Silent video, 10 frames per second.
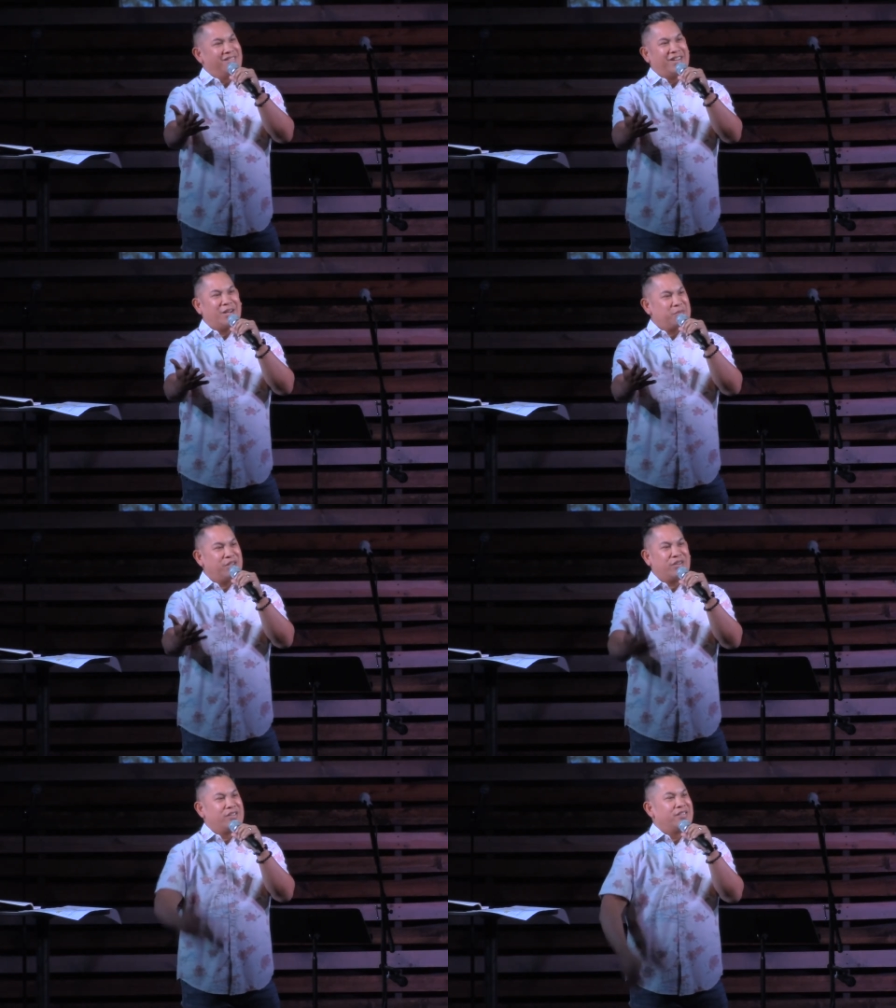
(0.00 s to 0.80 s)
I'm
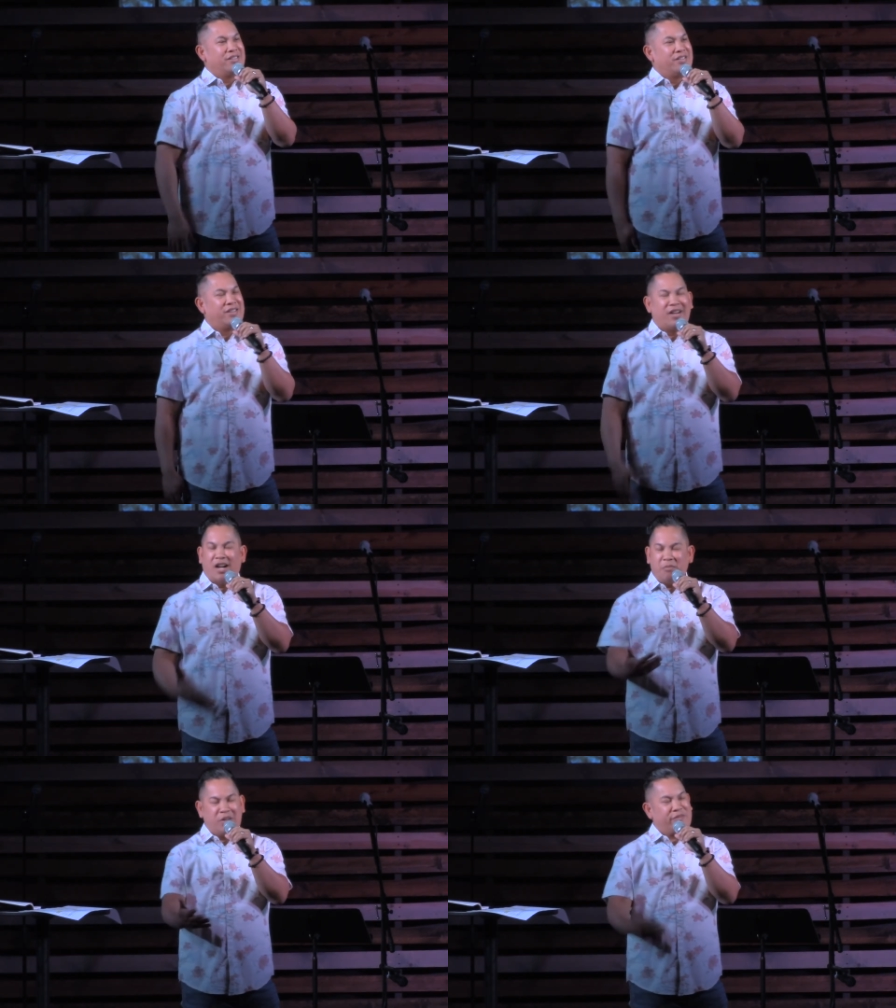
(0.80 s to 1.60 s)
here.
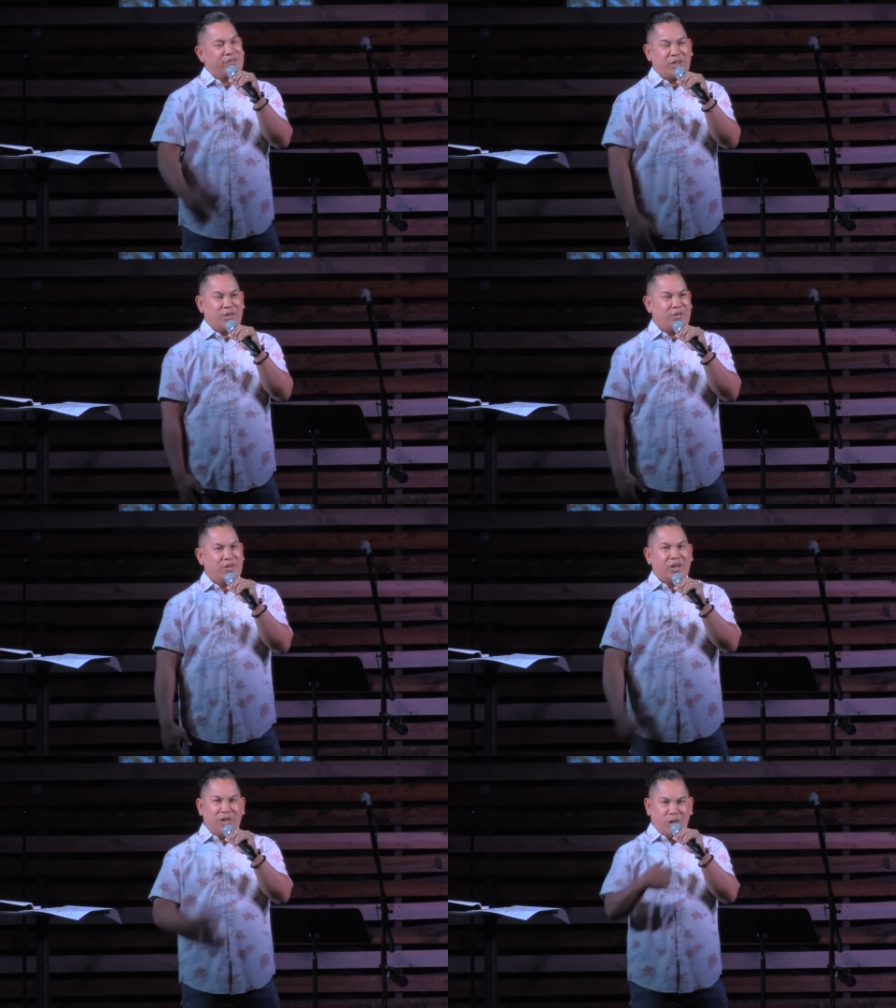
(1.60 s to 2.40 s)
I'm here for you.
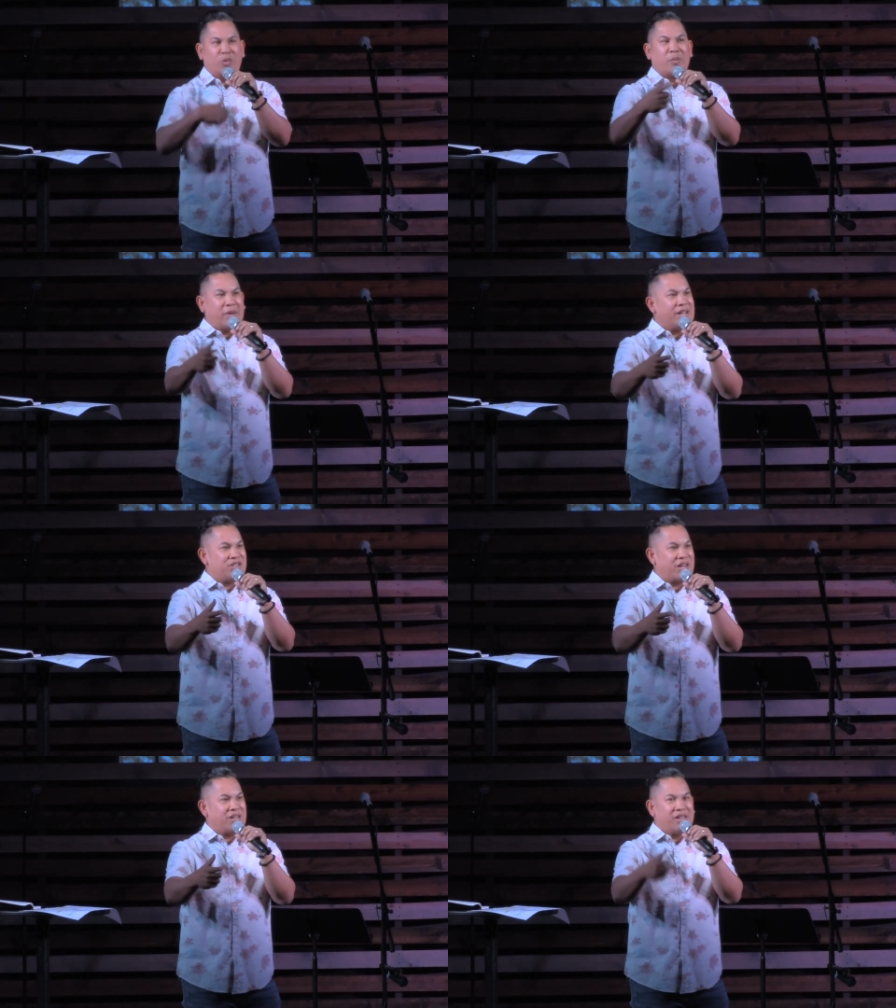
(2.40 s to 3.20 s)
You are my
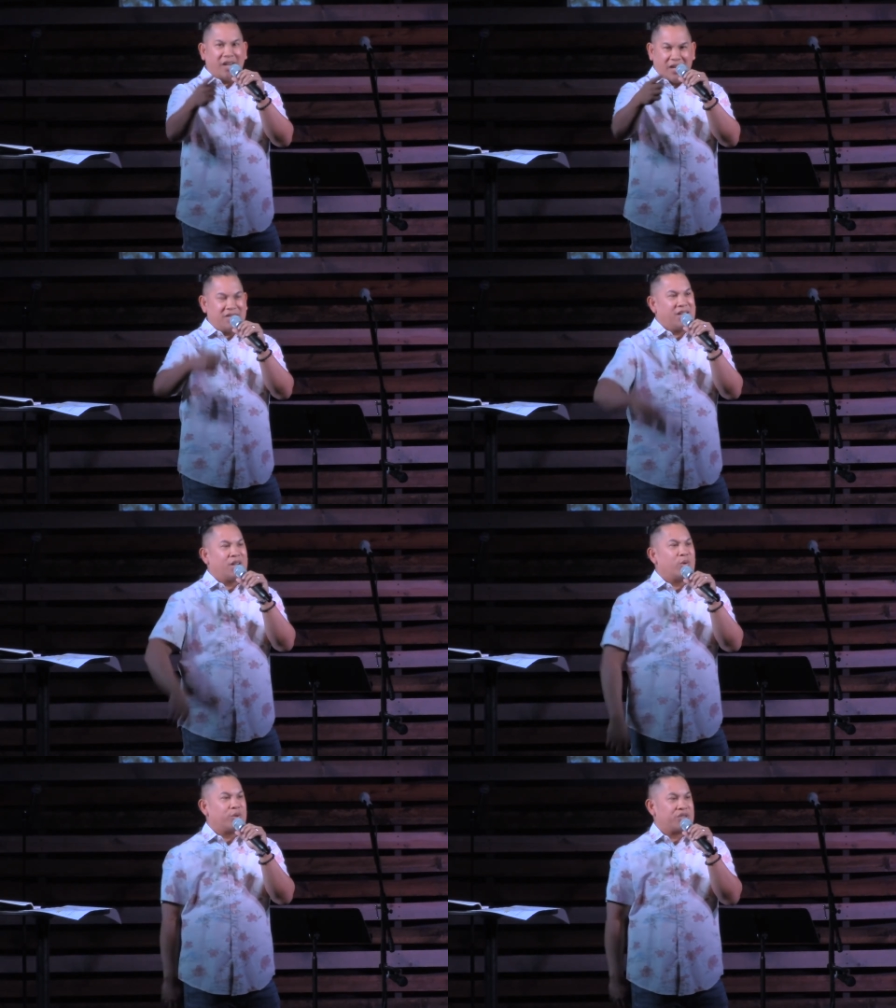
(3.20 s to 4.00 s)
child. I
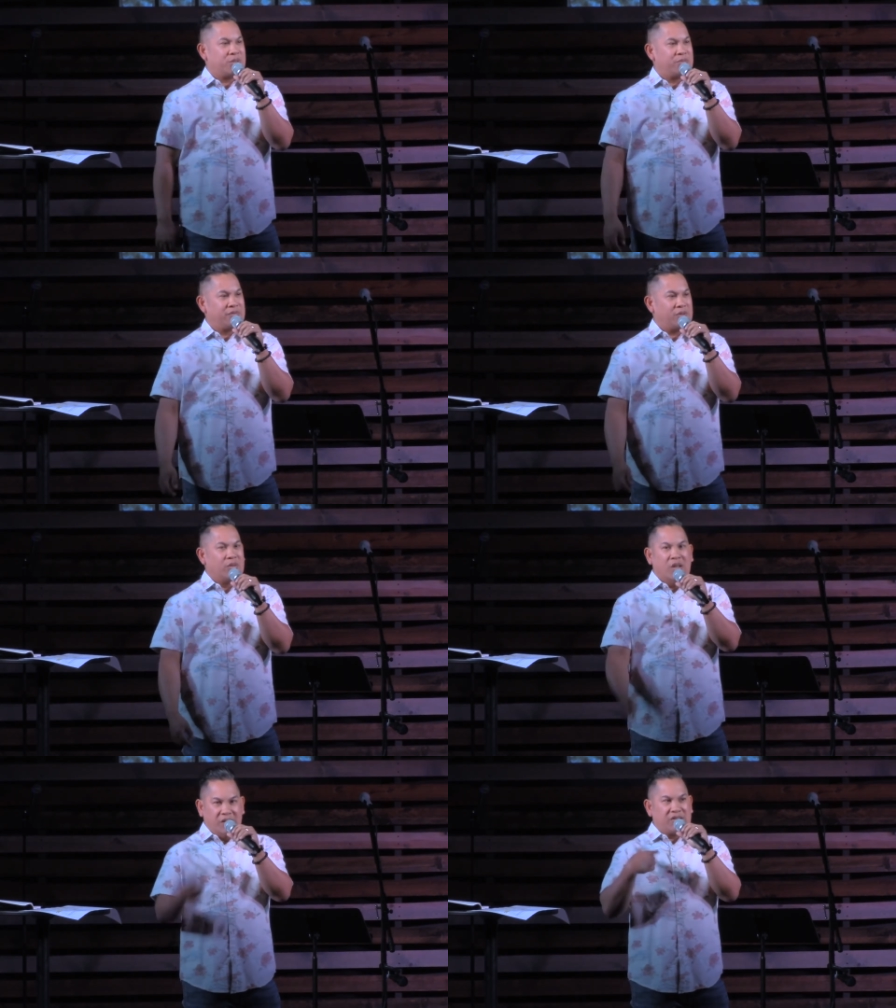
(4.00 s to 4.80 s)
take ownership of you.
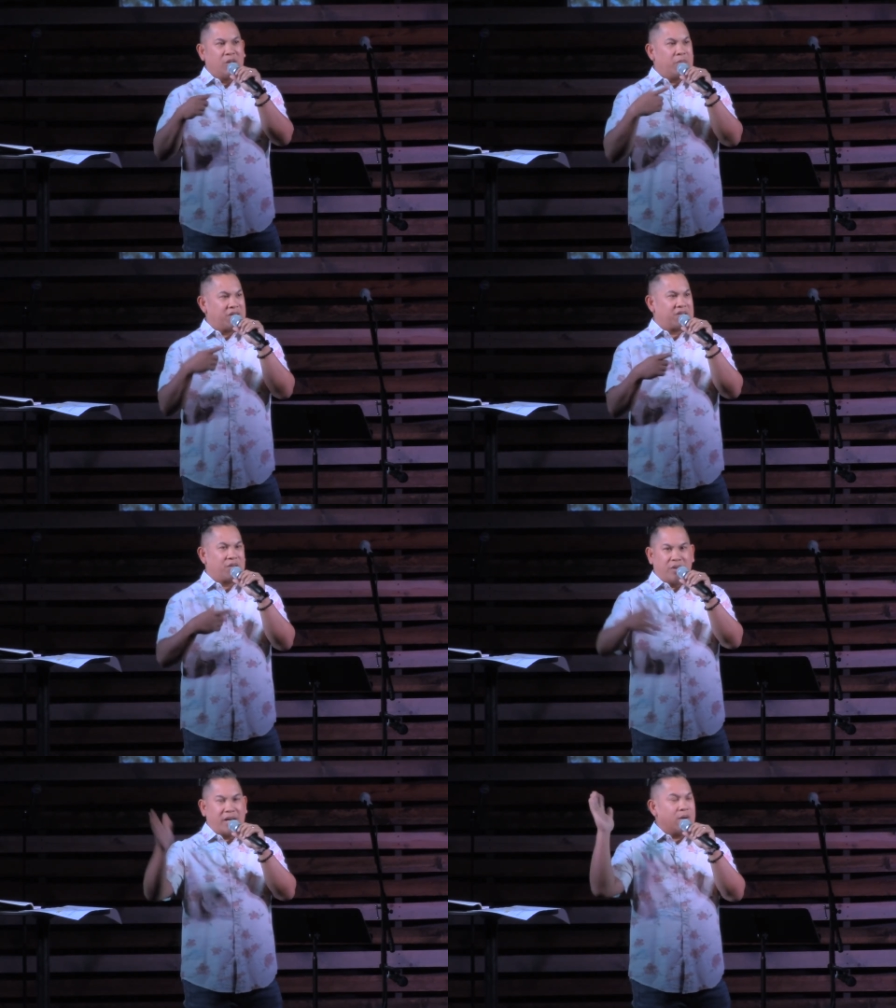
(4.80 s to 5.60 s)
So much
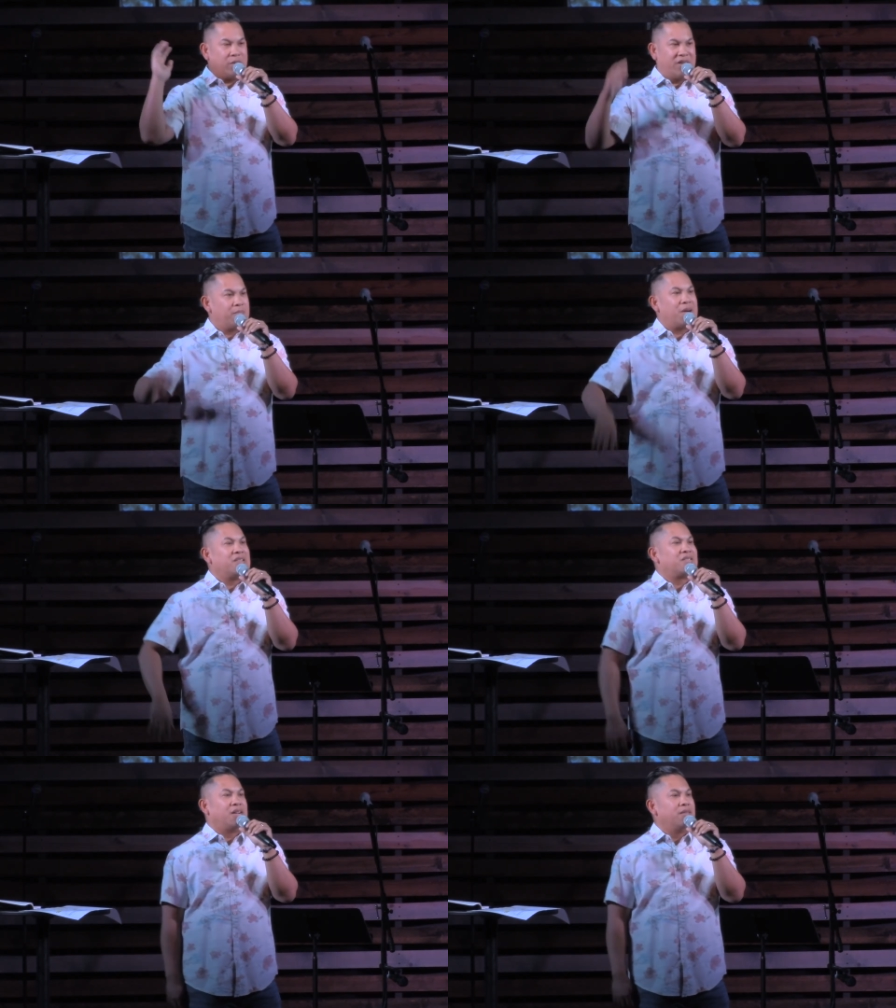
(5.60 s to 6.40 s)
so that I will give my
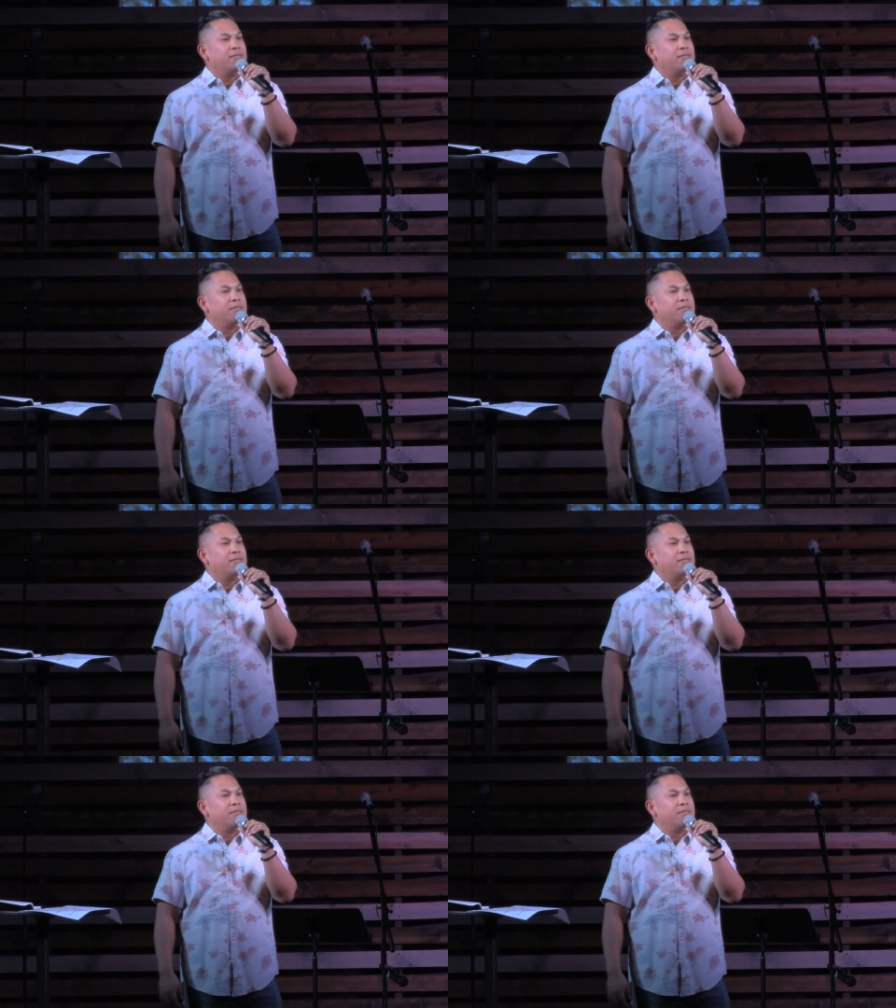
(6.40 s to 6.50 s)
son.